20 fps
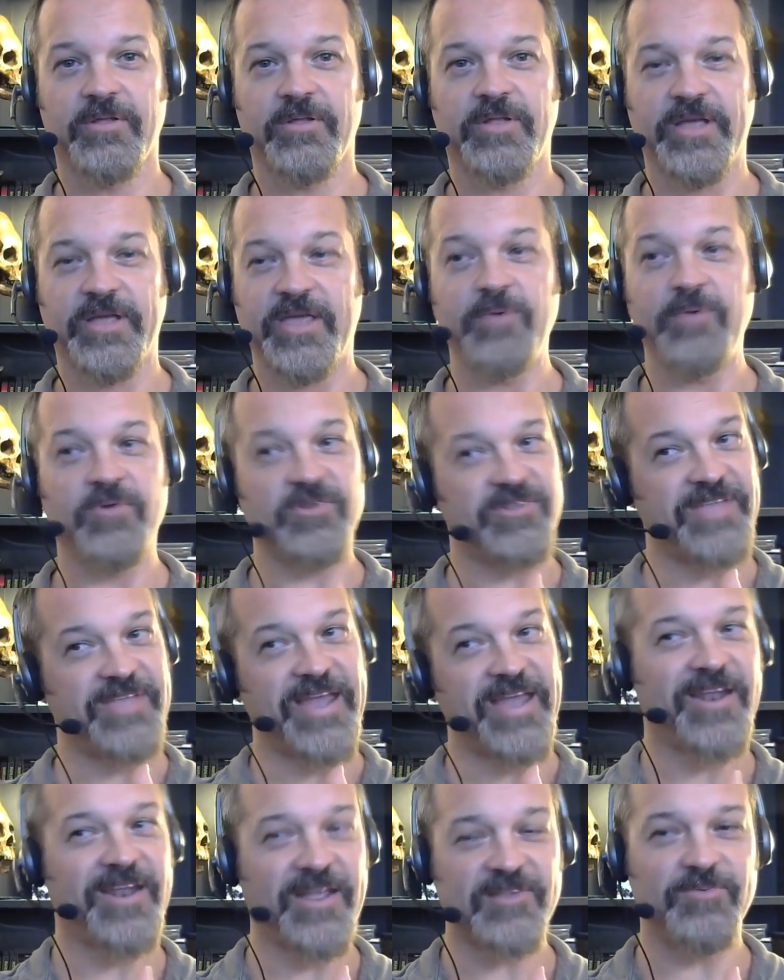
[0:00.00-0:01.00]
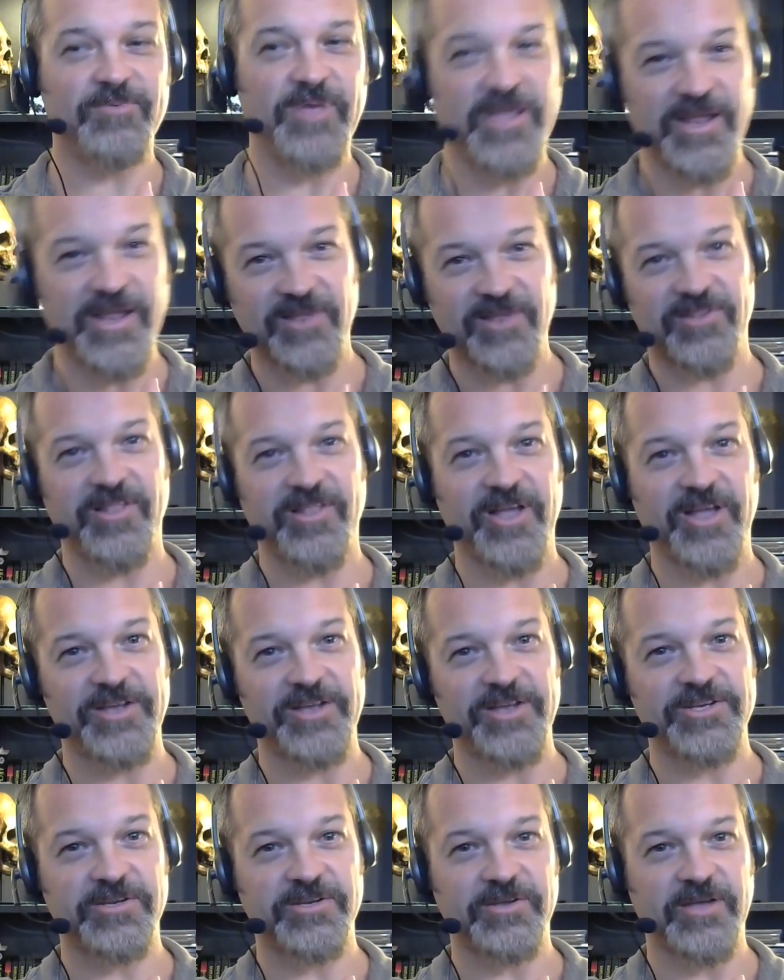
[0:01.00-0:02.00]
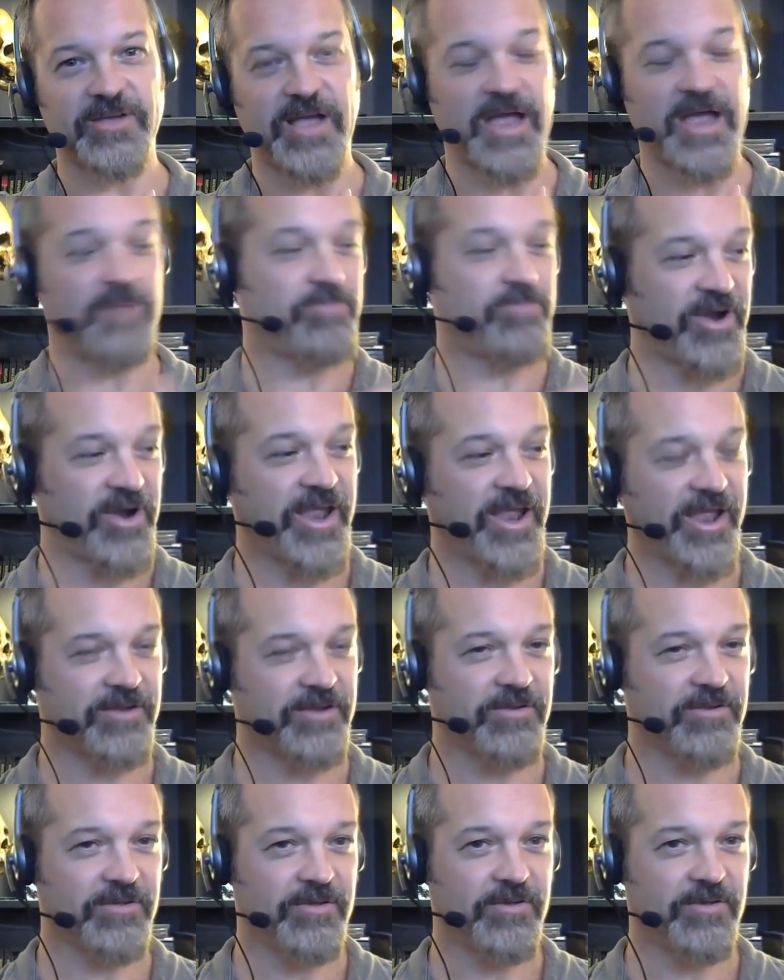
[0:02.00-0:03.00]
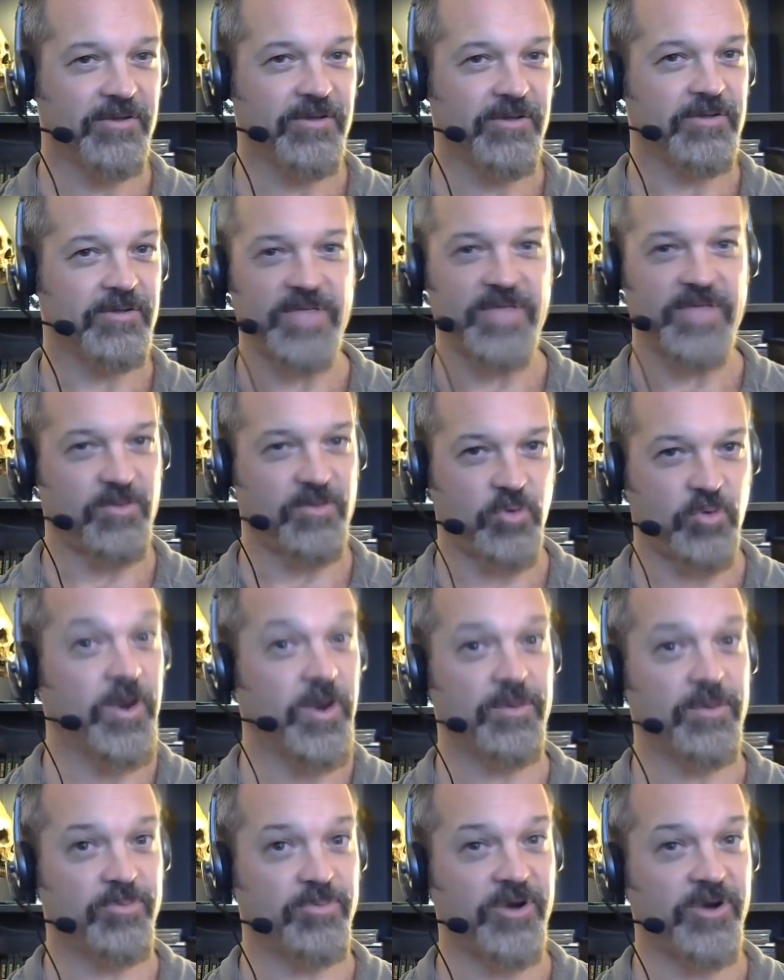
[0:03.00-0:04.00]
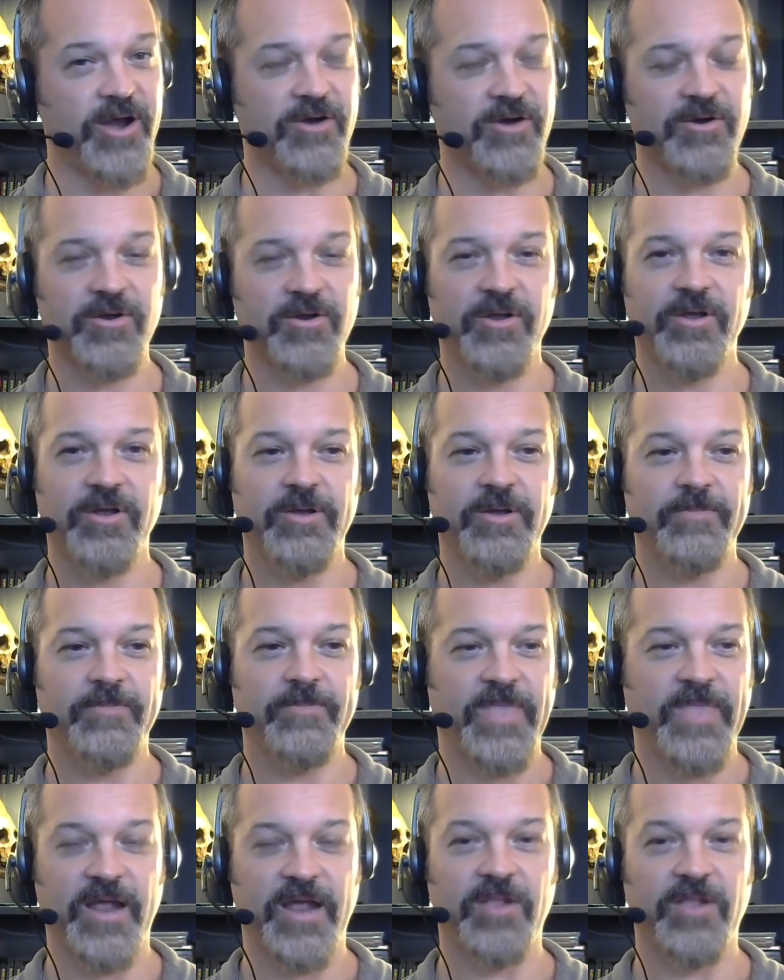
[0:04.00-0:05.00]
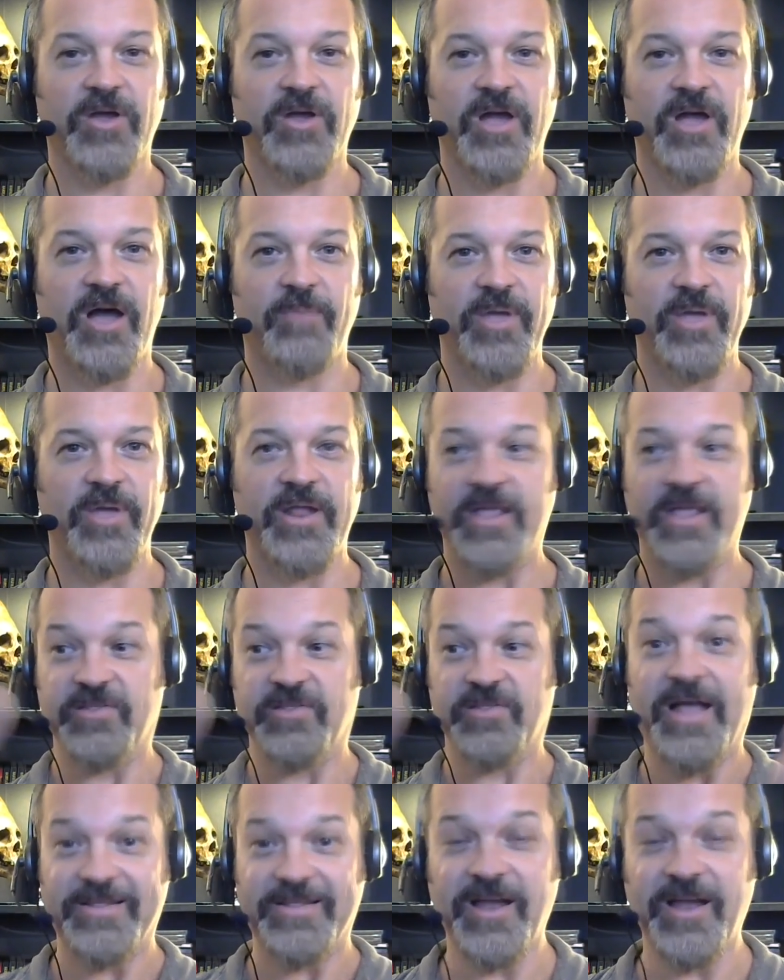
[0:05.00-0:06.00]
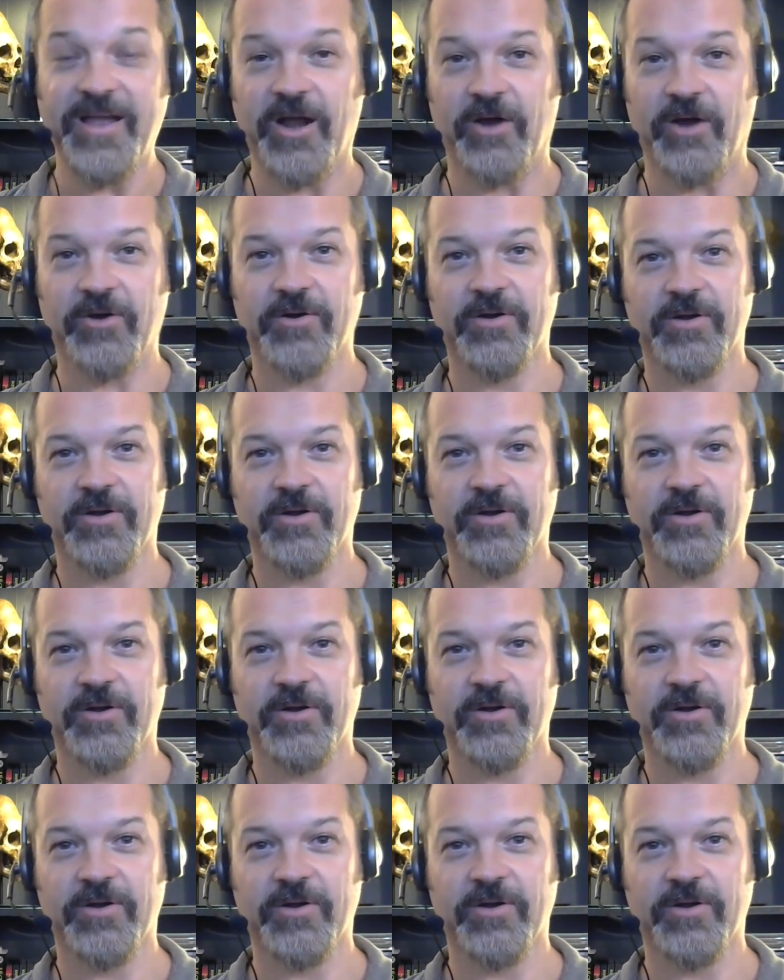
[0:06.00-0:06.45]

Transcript: Like, he was standing next to me getting his luggage. I'm praying that quick prayer. And I look up and he's not there.